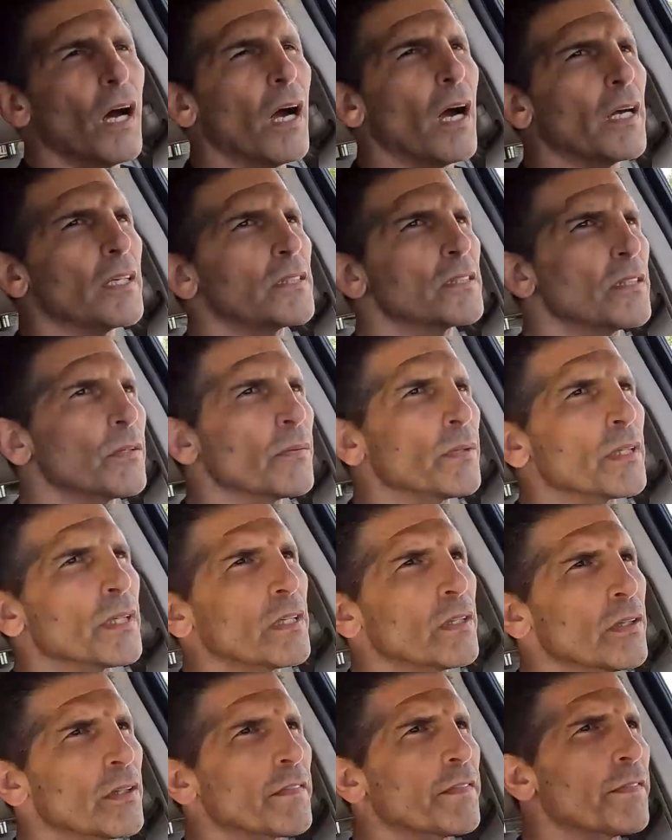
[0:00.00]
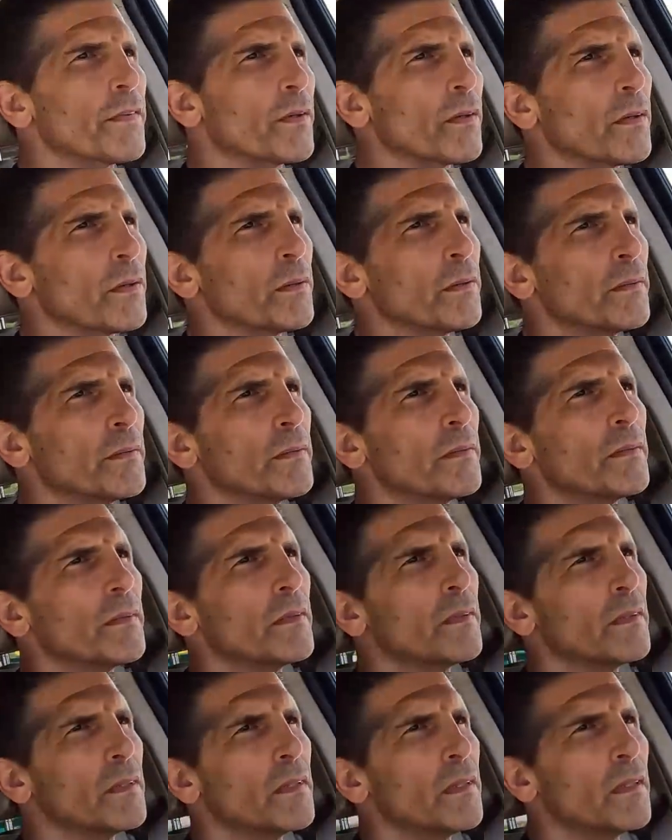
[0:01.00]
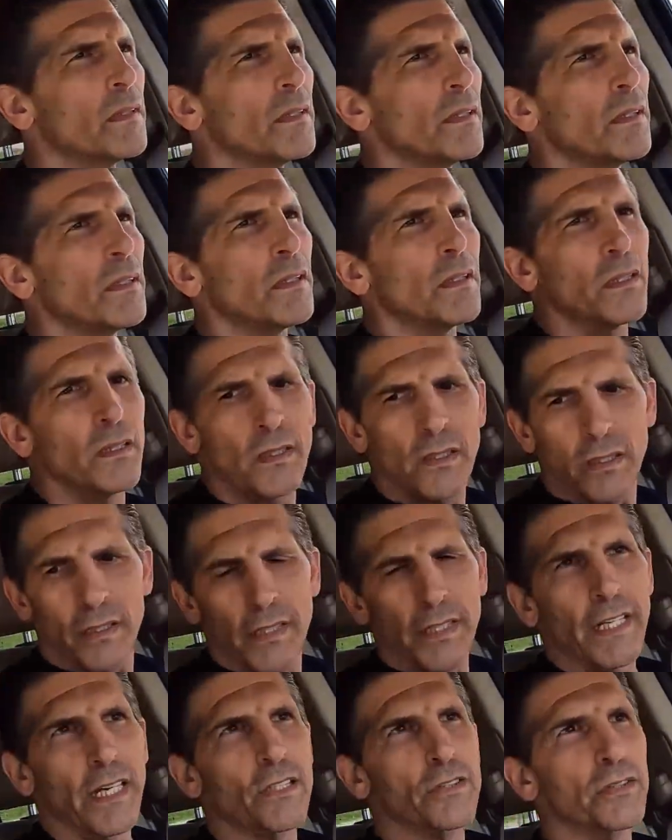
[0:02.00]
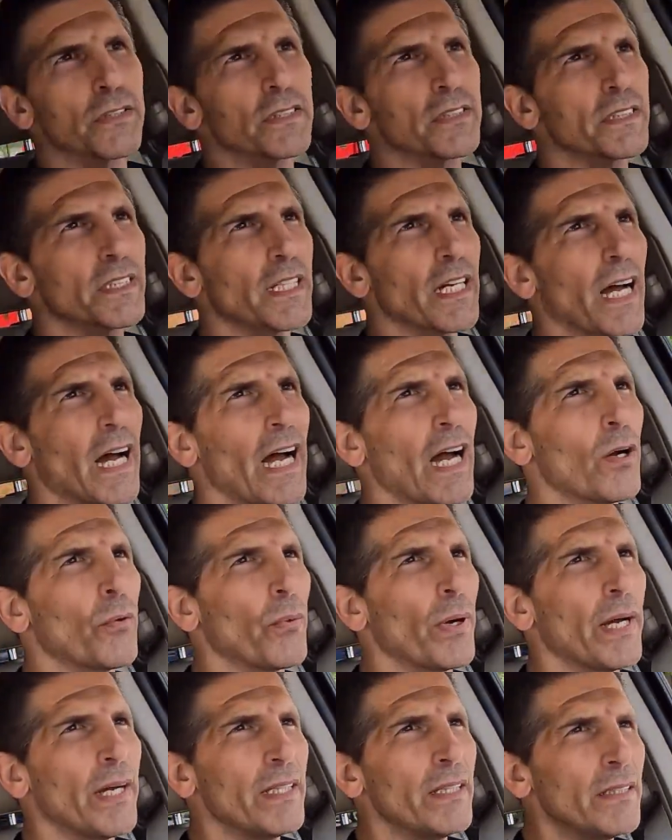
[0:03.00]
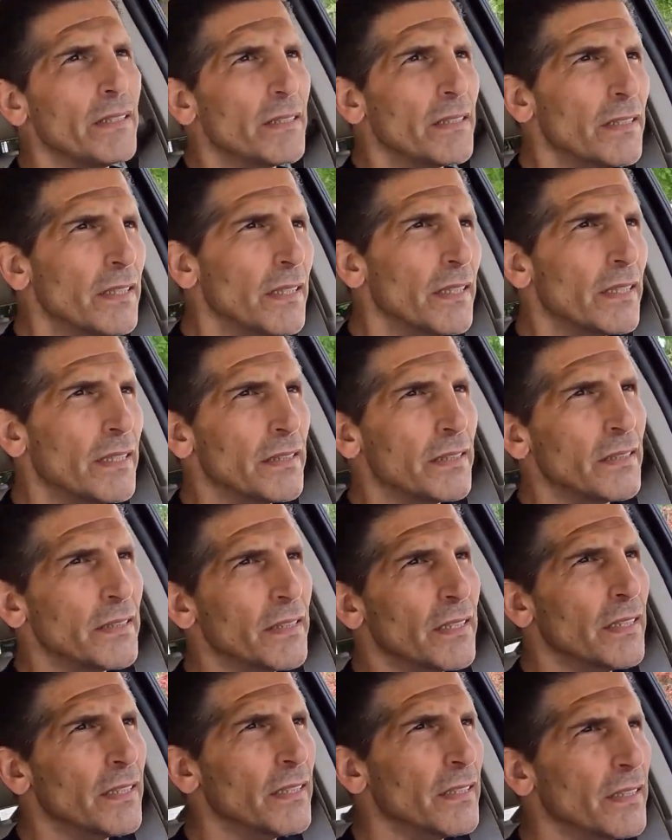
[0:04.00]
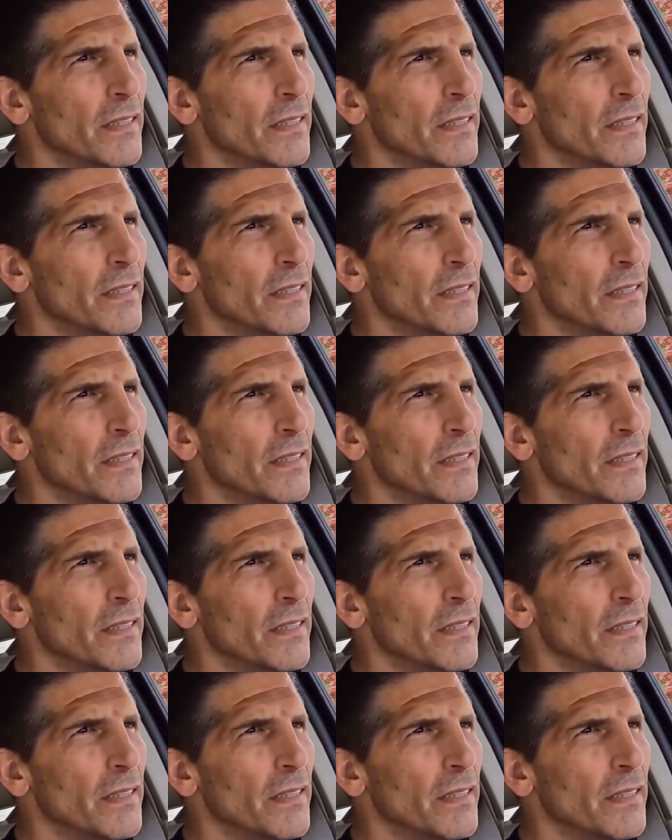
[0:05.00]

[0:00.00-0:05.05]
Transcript: Alright, so we're going to look for the entrance to the highway and